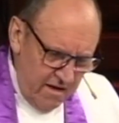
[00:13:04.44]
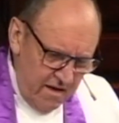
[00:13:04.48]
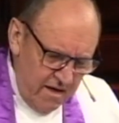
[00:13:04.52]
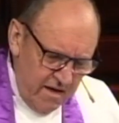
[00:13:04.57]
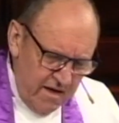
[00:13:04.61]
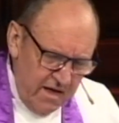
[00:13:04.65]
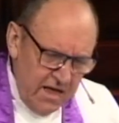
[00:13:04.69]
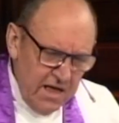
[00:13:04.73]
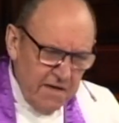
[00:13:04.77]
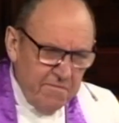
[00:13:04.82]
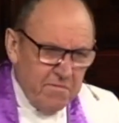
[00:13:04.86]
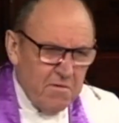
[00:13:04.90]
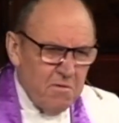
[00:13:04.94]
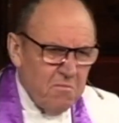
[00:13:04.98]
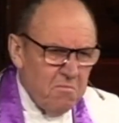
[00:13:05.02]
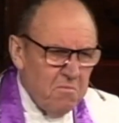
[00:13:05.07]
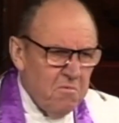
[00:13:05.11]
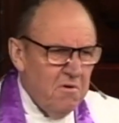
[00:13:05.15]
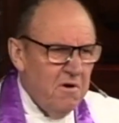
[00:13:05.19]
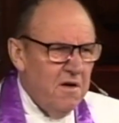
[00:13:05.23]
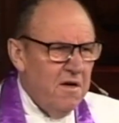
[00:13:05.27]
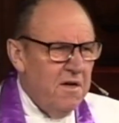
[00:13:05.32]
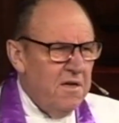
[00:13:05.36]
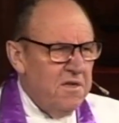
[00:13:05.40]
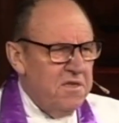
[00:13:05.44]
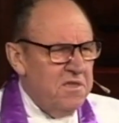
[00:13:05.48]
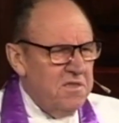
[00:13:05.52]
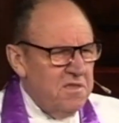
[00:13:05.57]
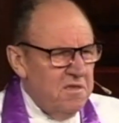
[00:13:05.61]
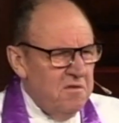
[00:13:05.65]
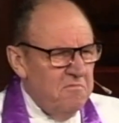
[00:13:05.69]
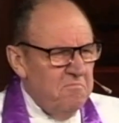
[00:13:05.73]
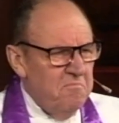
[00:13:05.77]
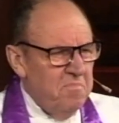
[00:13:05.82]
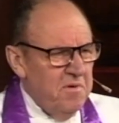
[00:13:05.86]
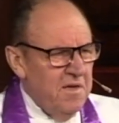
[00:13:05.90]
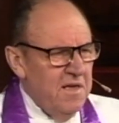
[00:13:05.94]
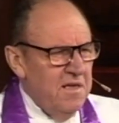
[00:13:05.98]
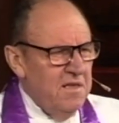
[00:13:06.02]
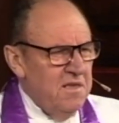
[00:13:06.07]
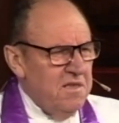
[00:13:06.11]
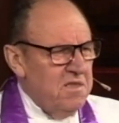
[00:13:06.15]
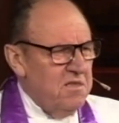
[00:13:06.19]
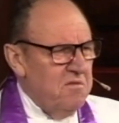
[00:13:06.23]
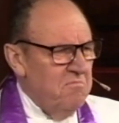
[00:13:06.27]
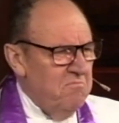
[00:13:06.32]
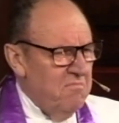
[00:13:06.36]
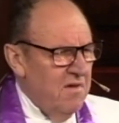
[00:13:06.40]
Even worse than being a
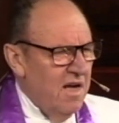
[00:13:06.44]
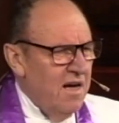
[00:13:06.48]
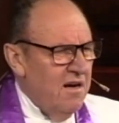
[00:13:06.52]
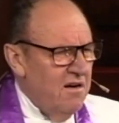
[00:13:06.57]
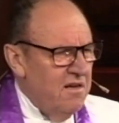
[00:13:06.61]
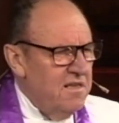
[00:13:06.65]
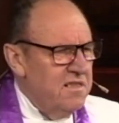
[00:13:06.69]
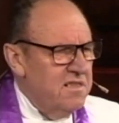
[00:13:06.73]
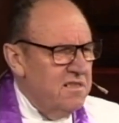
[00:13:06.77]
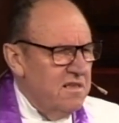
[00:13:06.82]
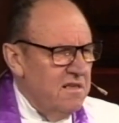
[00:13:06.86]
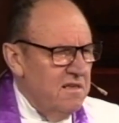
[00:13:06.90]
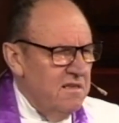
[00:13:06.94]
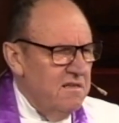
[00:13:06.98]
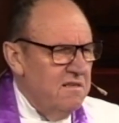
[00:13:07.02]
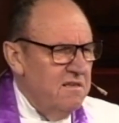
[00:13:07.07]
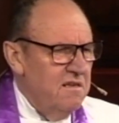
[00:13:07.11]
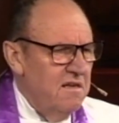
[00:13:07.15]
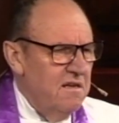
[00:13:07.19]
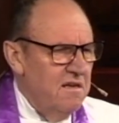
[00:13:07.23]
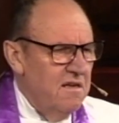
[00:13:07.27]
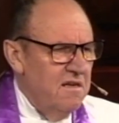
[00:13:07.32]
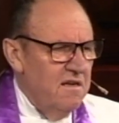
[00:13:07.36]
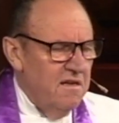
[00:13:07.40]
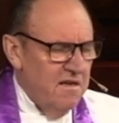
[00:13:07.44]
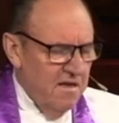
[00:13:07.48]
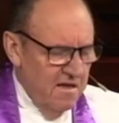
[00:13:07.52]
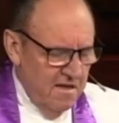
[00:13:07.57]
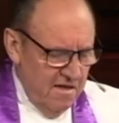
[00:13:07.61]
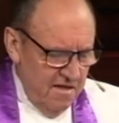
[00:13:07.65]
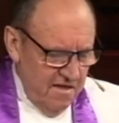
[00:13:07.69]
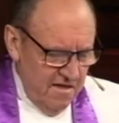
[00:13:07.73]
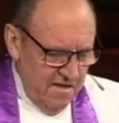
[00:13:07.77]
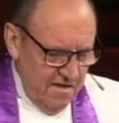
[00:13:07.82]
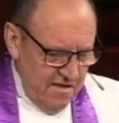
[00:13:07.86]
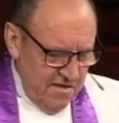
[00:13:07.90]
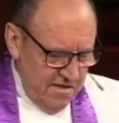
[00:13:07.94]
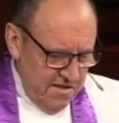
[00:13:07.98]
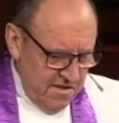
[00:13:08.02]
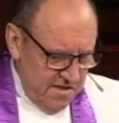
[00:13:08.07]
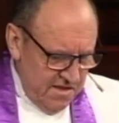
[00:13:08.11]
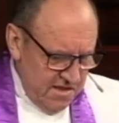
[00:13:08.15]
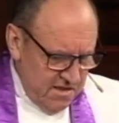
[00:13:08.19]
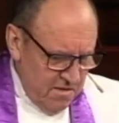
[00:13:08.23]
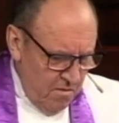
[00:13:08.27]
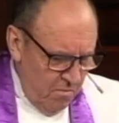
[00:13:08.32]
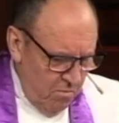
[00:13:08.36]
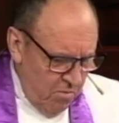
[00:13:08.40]
Samaritan,
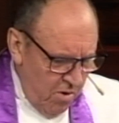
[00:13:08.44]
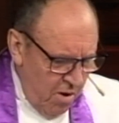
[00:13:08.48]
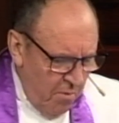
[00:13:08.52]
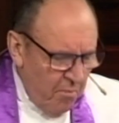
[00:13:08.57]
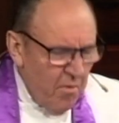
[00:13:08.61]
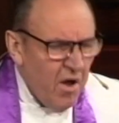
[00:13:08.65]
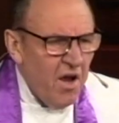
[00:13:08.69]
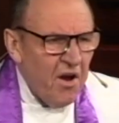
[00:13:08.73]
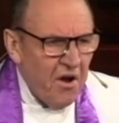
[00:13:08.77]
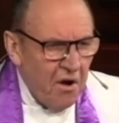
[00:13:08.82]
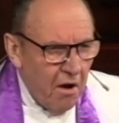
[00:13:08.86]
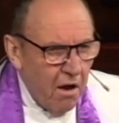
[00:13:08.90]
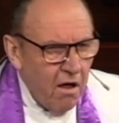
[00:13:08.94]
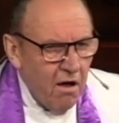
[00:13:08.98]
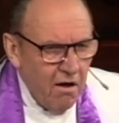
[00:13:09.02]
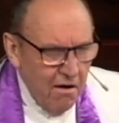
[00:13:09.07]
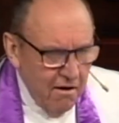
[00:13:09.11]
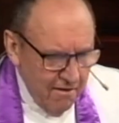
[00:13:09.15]
she's a woman.